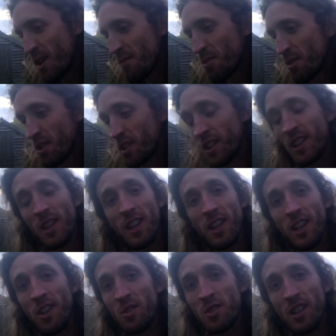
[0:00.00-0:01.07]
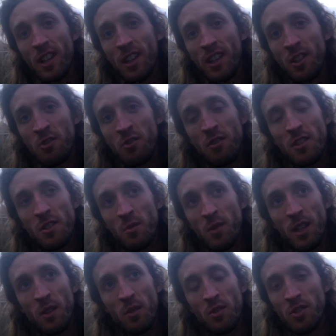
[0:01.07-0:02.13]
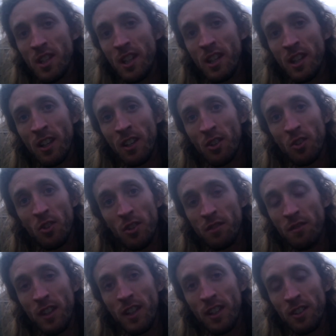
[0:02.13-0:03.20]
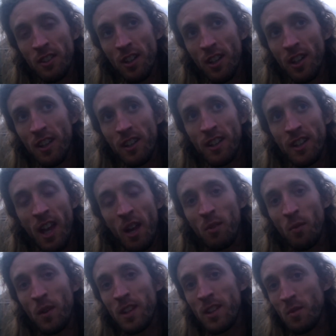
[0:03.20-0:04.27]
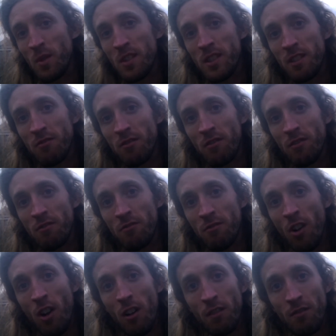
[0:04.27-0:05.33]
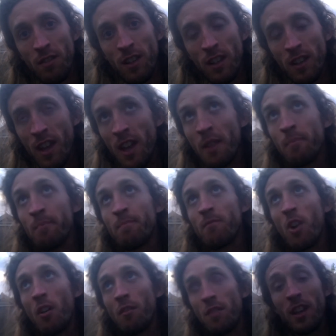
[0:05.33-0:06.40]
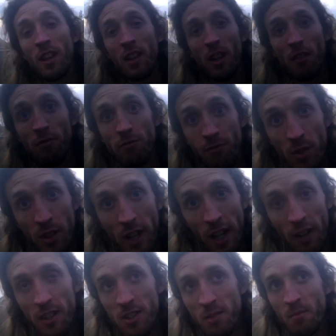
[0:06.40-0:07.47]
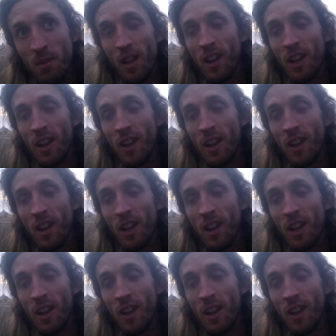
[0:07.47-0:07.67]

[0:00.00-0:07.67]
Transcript: But he used to get injuries when he was just eating a cooked vegan diet, and now when he switched to raw um, raw vegan, like fruitarianism,